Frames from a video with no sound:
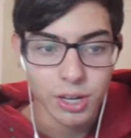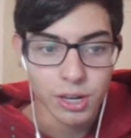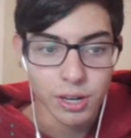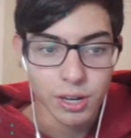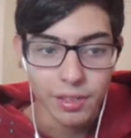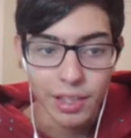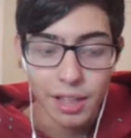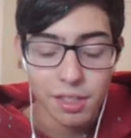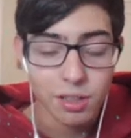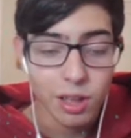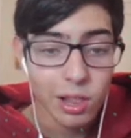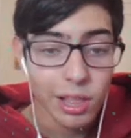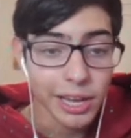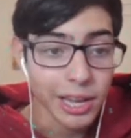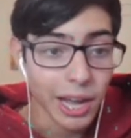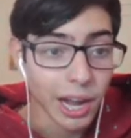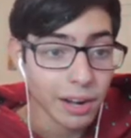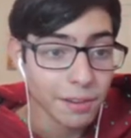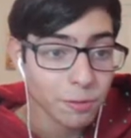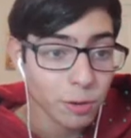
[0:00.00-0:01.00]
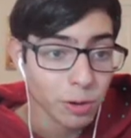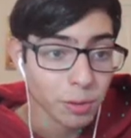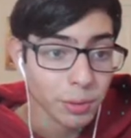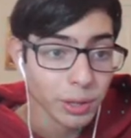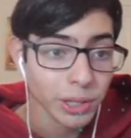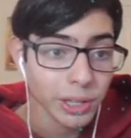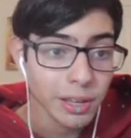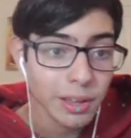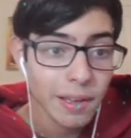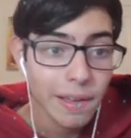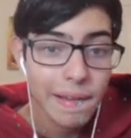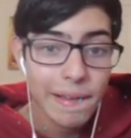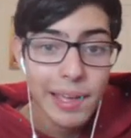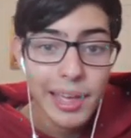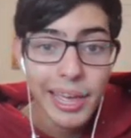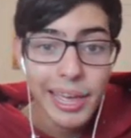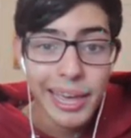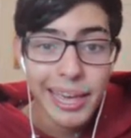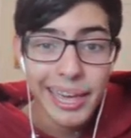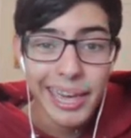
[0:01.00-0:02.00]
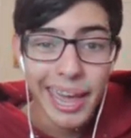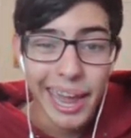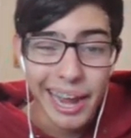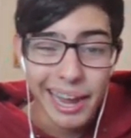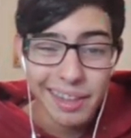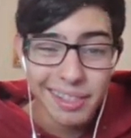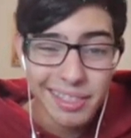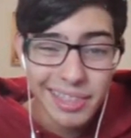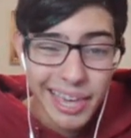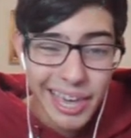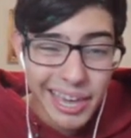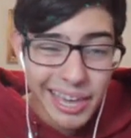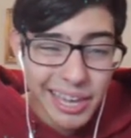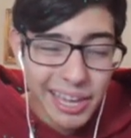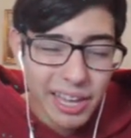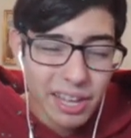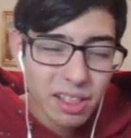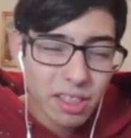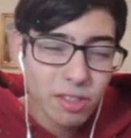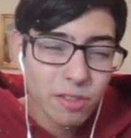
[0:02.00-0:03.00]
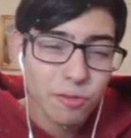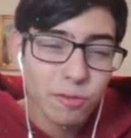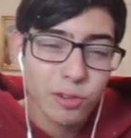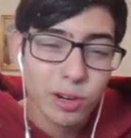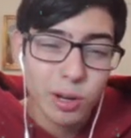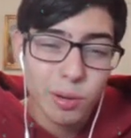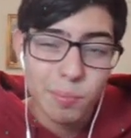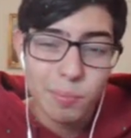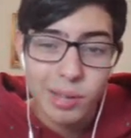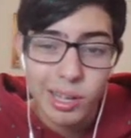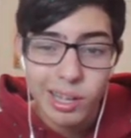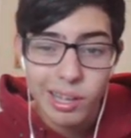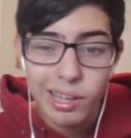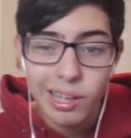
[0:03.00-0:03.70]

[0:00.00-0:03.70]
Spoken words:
Girder. That's all I got it for, really. It can take hits from